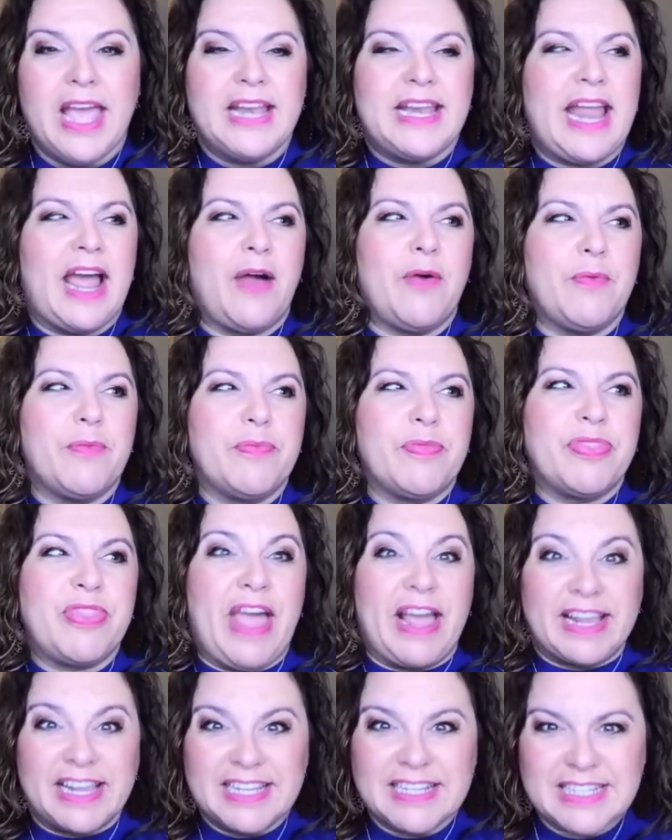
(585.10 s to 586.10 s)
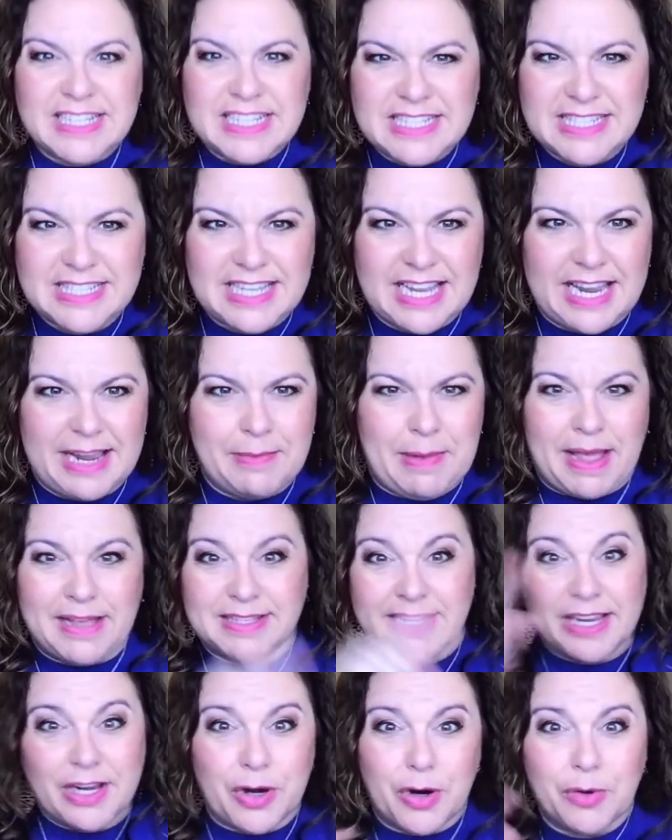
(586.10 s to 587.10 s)
Now, that can seem,
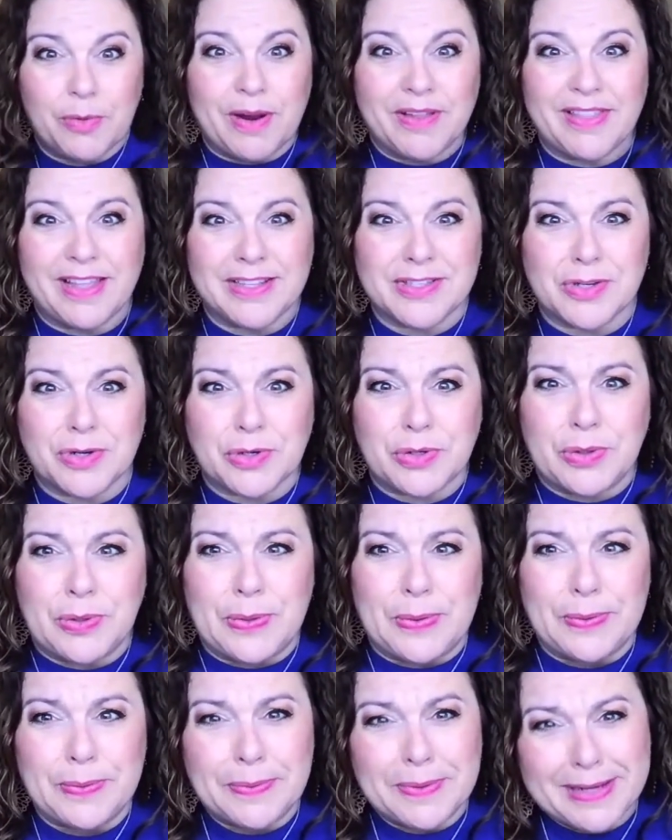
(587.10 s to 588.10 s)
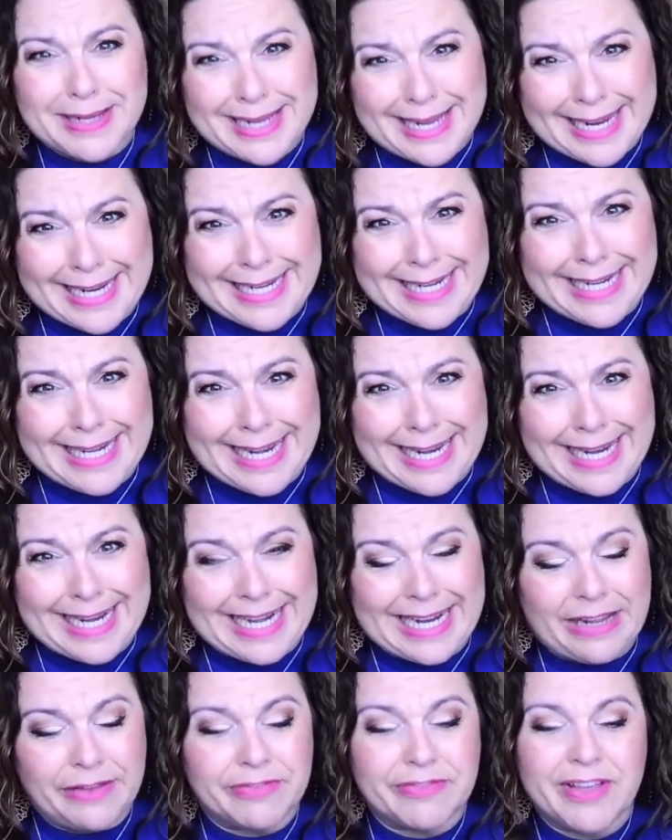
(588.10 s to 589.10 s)
as I go around that circle, kind of
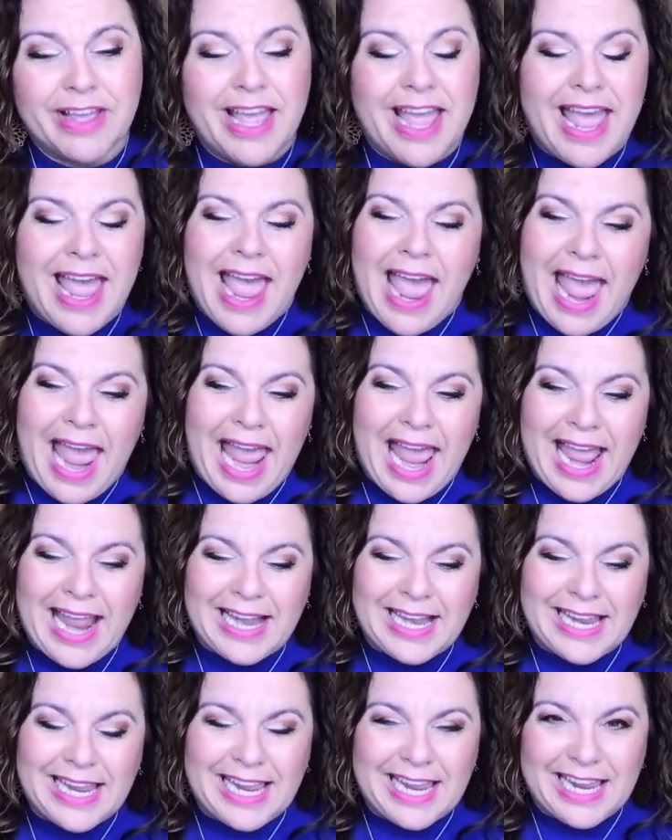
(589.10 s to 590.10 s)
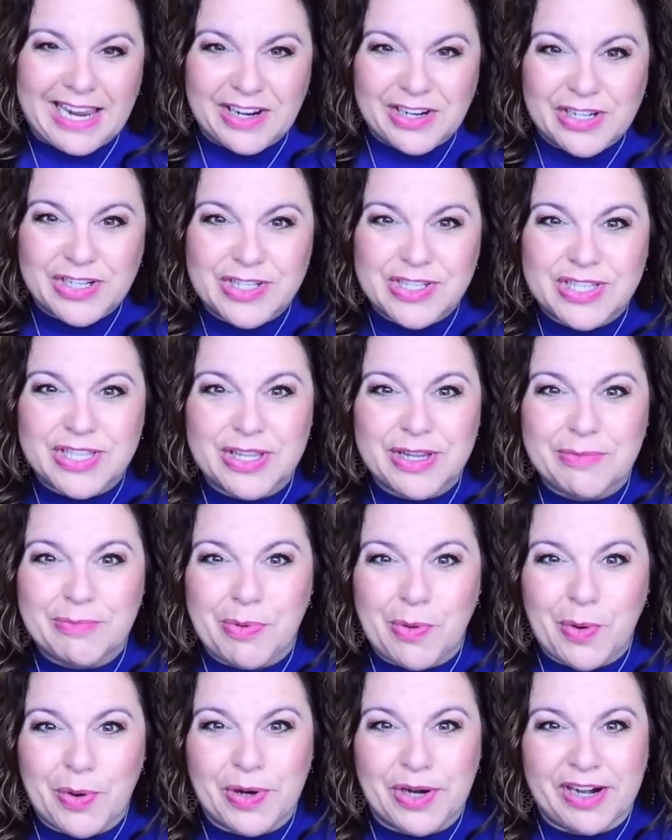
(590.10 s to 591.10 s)
negative. And here's the
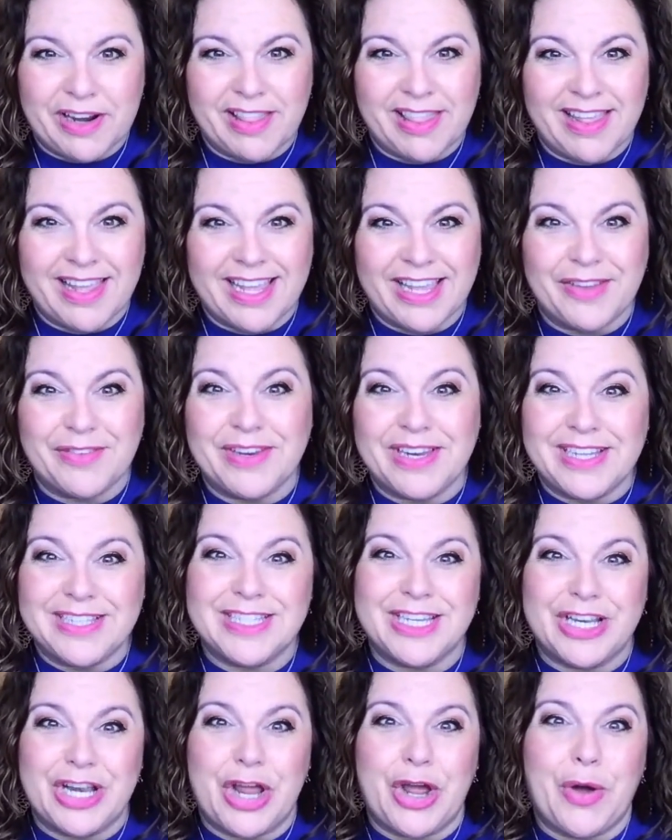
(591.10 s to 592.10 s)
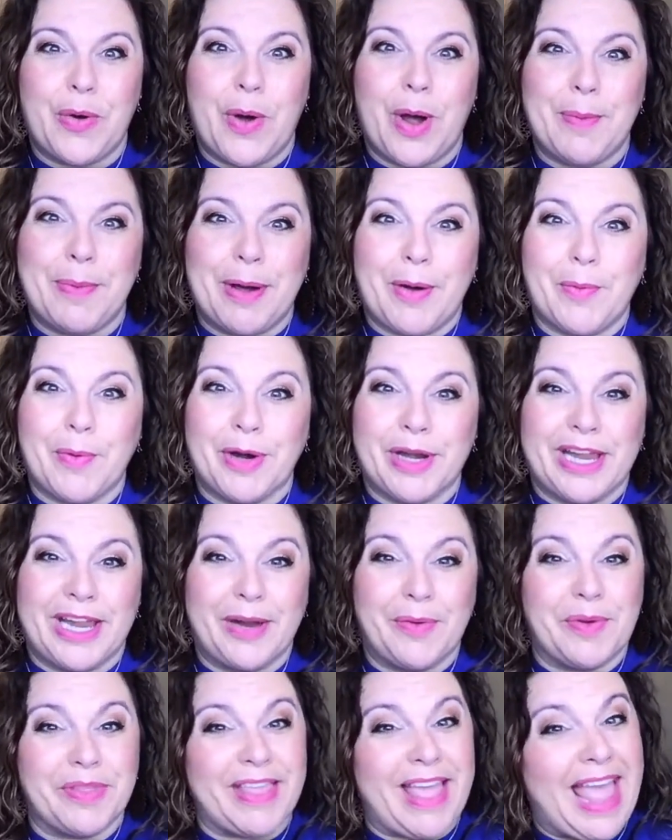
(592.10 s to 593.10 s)
important thing you need to know about
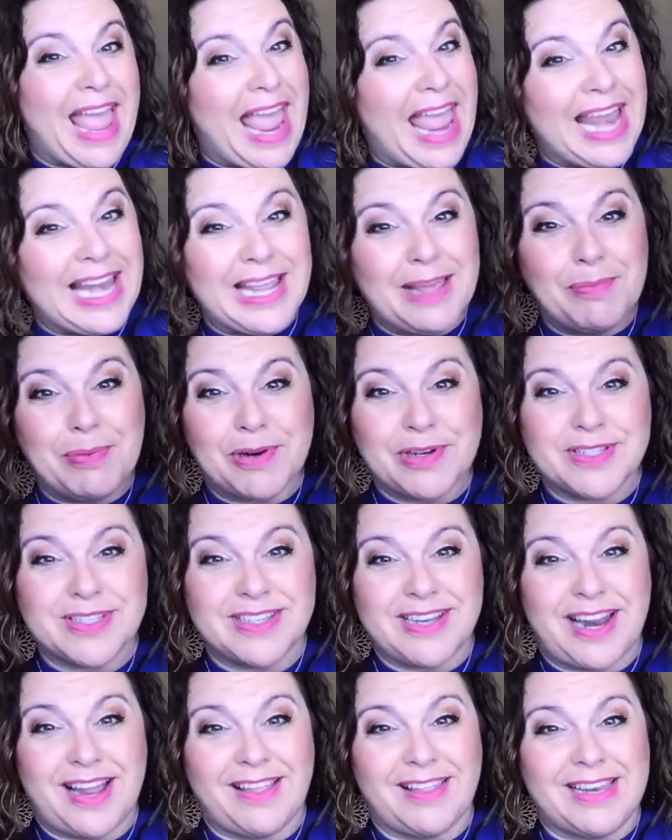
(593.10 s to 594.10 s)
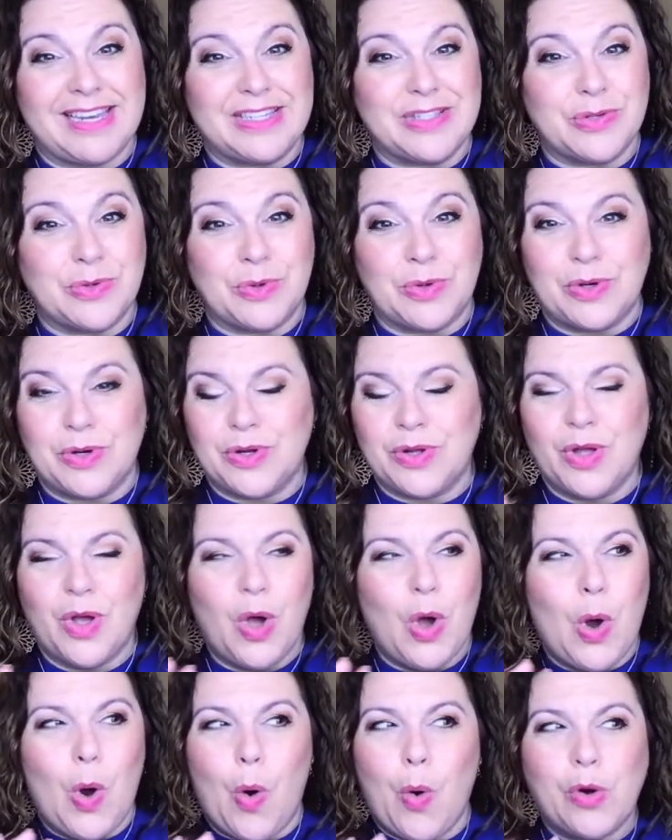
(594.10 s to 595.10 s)
working with any personality tool
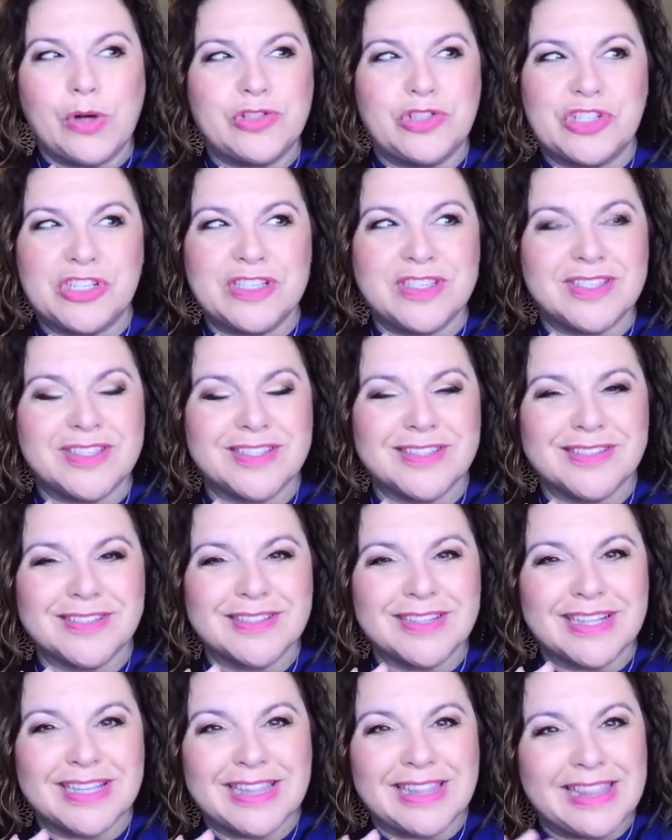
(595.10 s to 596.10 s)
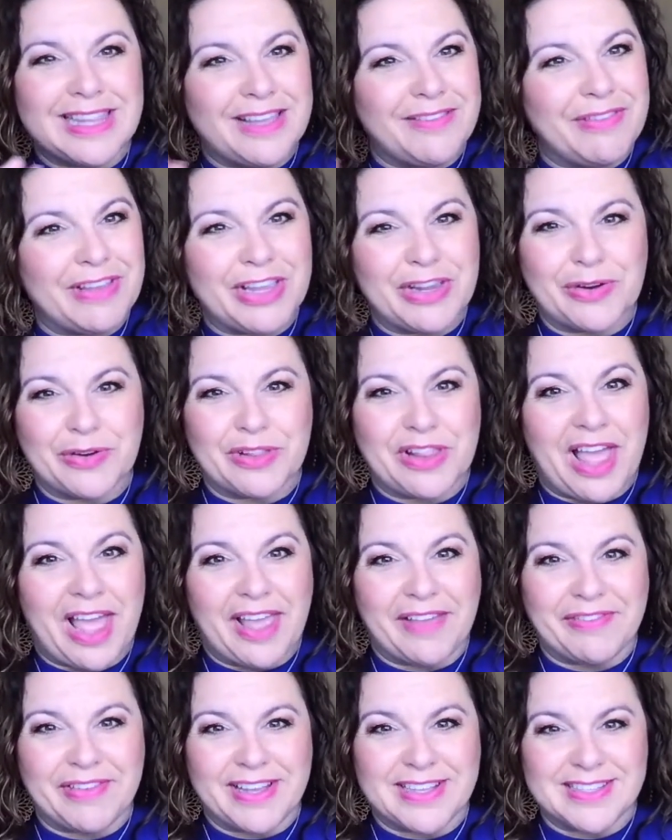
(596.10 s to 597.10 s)
or just living your
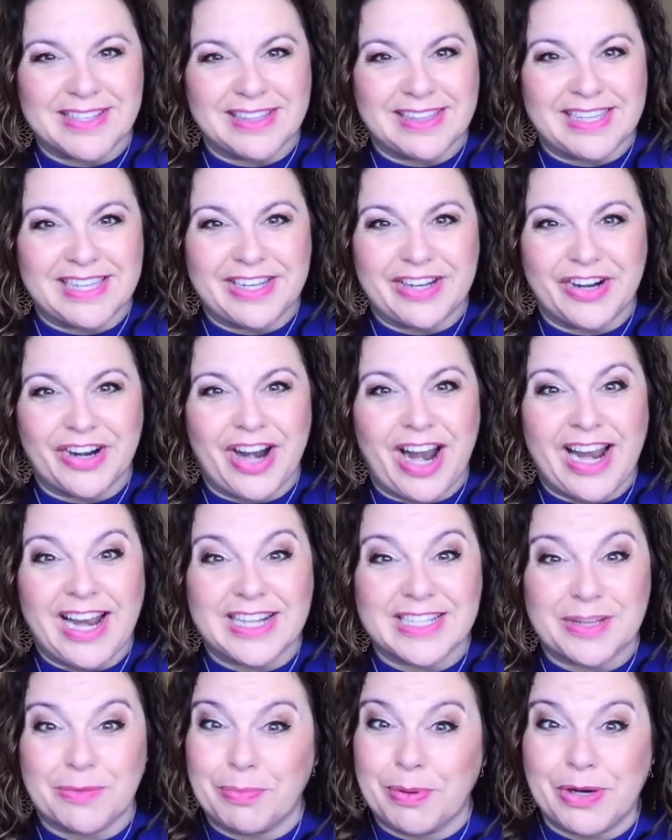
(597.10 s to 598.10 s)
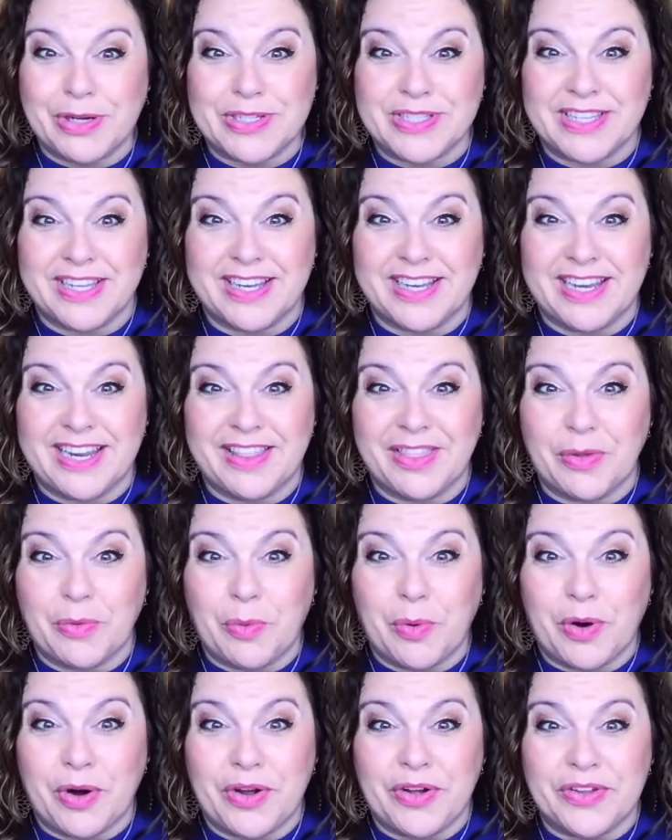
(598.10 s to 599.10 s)
life as a leader and as a person in the
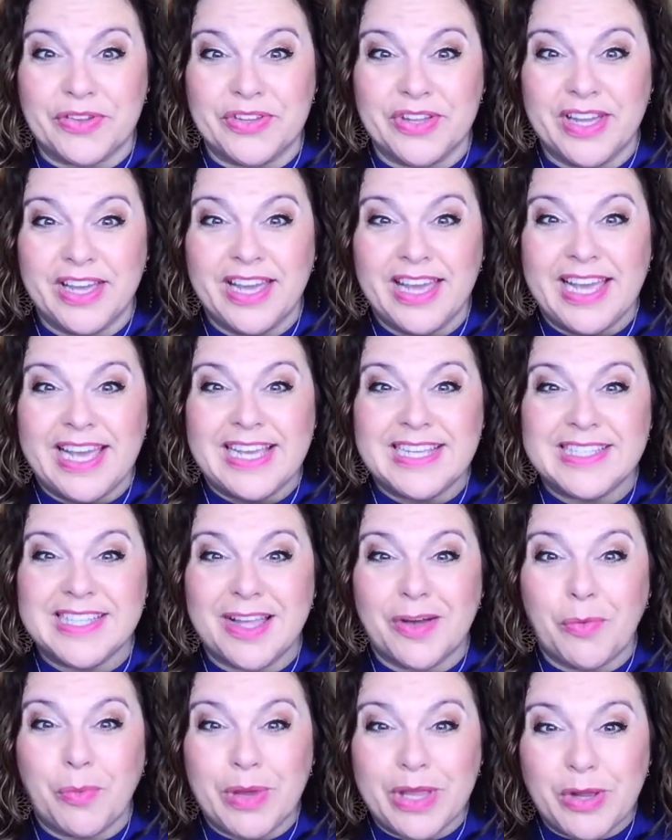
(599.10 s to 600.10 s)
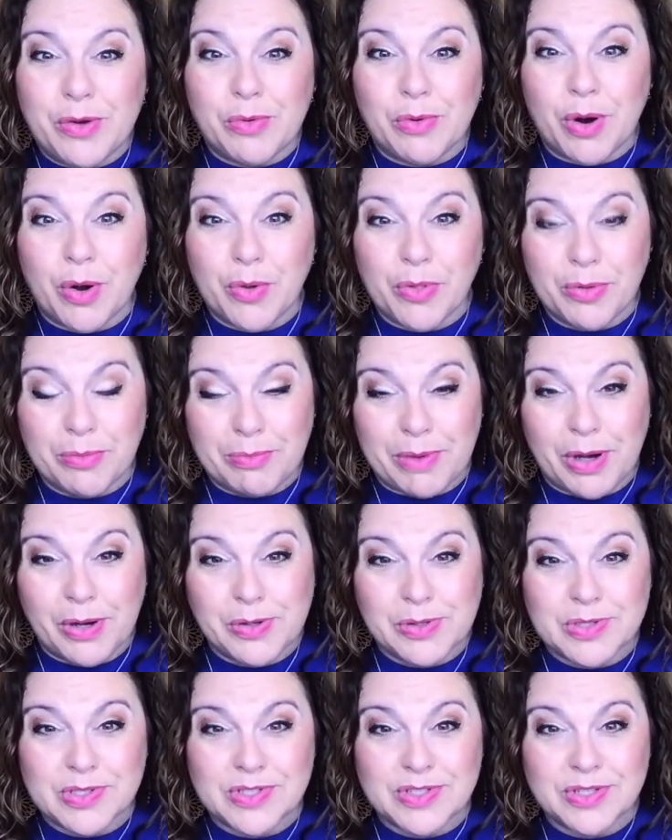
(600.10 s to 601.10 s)
world is that we grow the
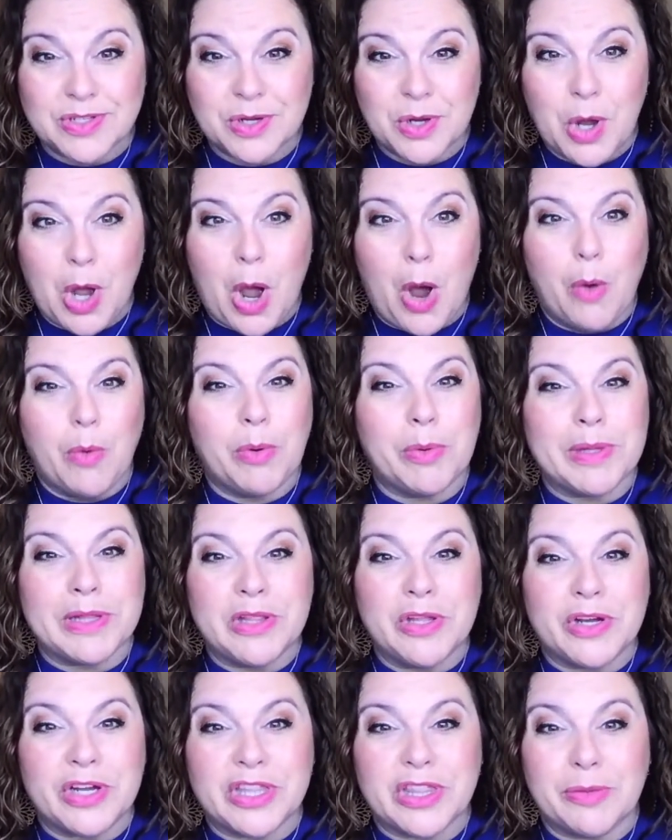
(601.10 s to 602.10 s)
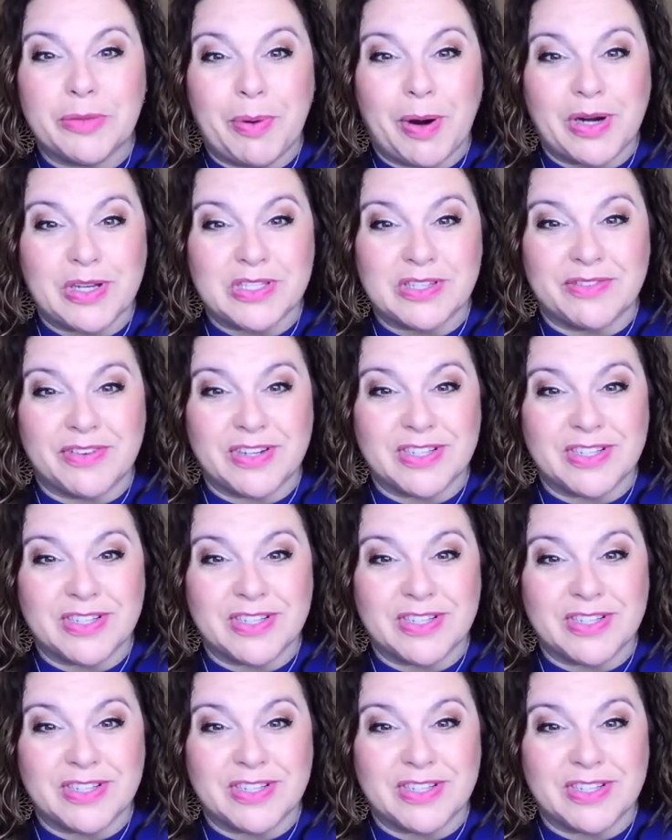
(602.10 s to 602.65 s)
most when we look at the parts of